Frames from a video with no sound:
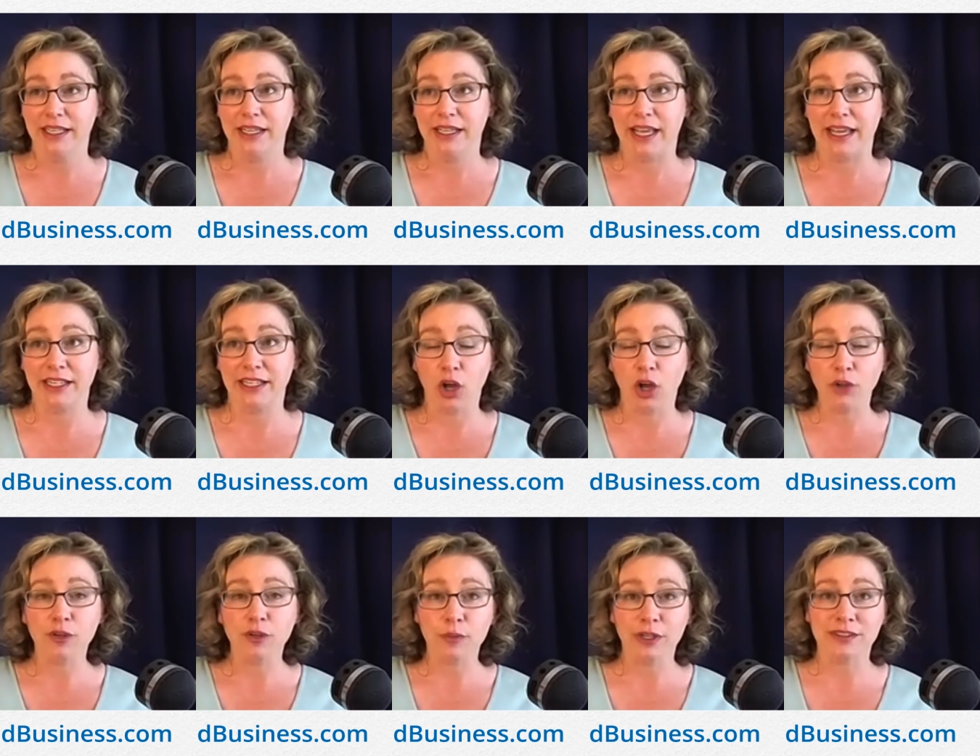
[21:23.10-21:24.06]
And it
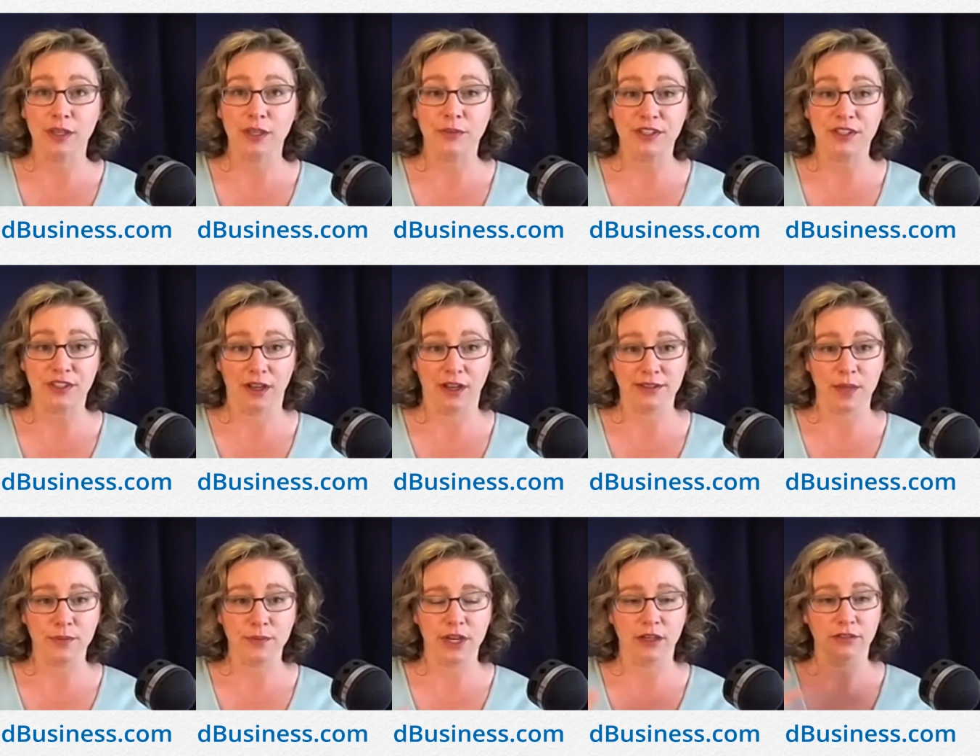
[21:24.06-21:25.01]
also brings up this
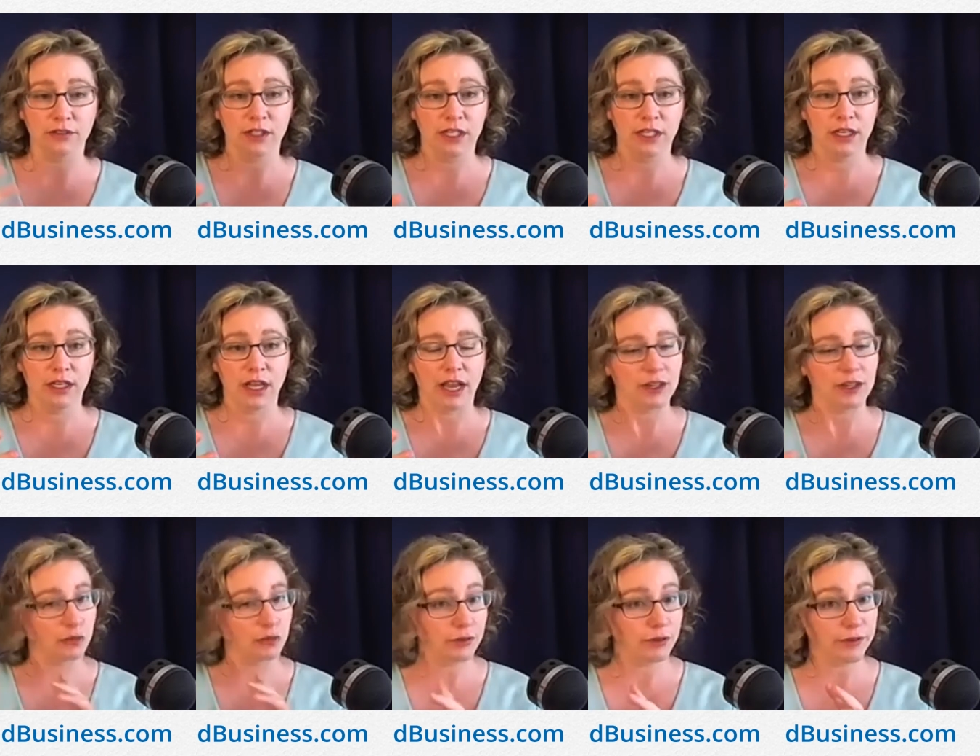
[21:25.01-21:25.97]
concept of, I don't
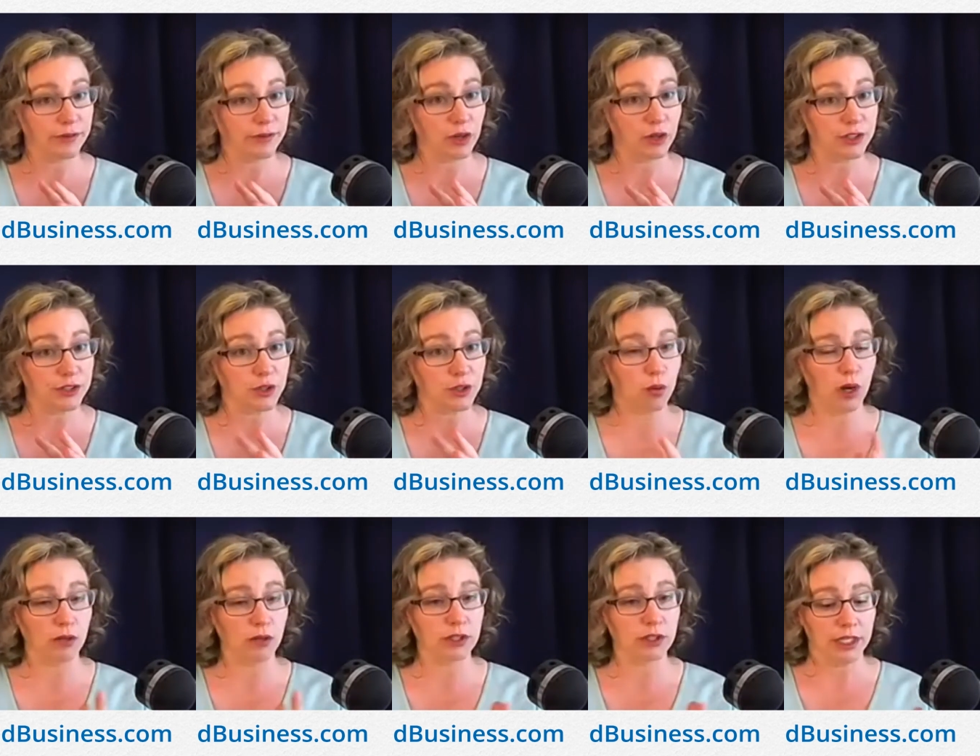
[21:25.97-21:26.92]
know if you've ever heard this
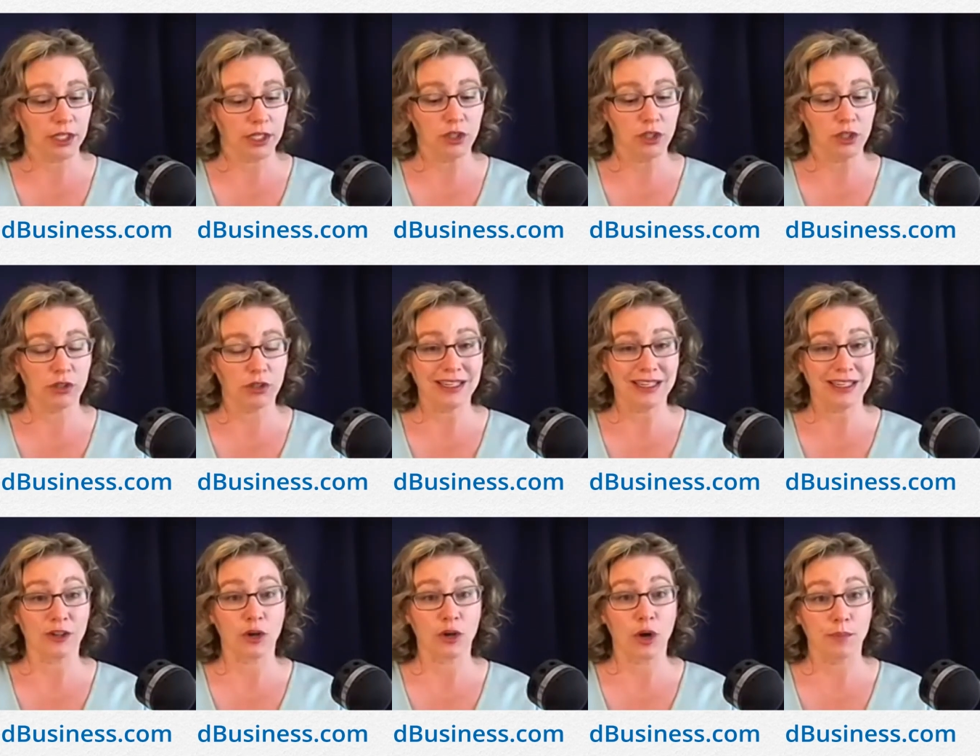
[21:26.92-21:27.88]
quote, you can
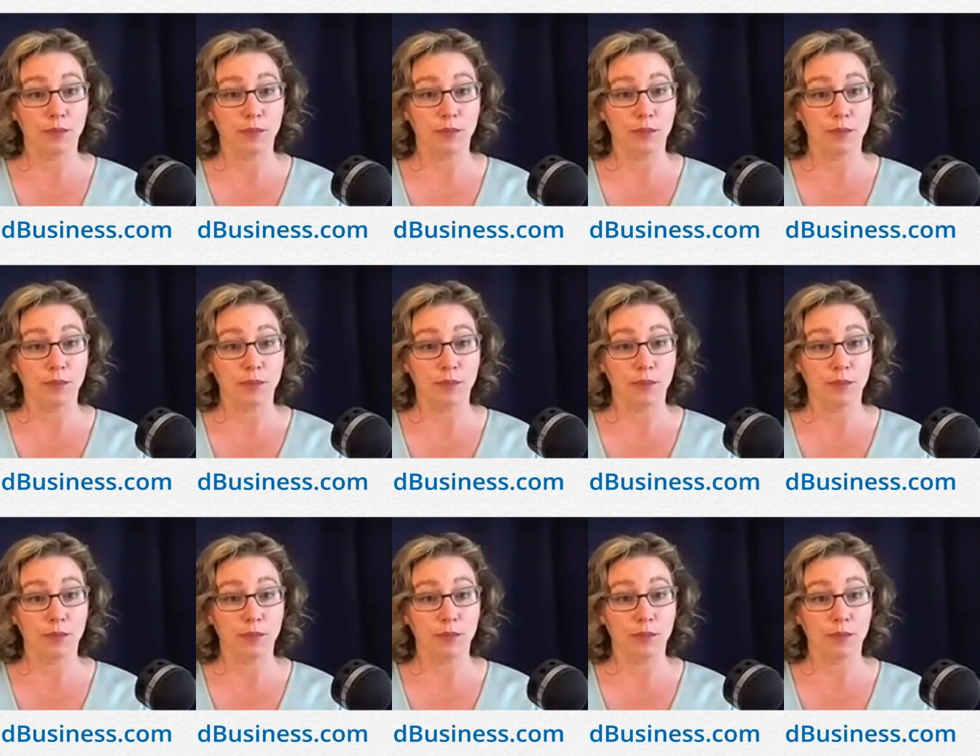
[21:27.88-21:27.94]
either